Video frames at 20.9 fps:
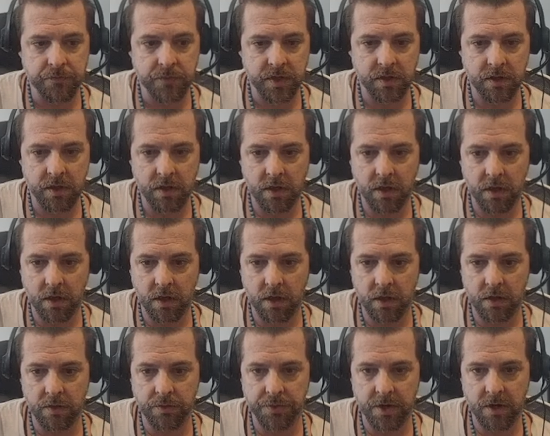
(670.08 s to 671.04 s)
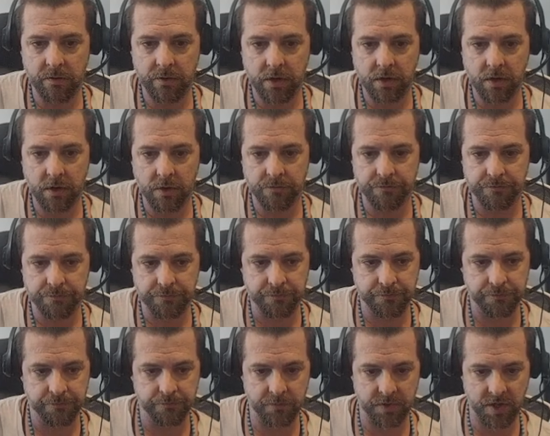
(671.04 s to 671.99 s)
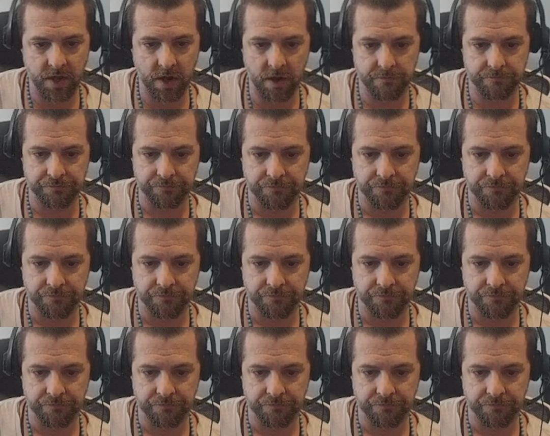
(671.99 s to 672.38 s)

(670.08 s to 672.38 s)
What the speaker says: Yeah, there we go. Okay.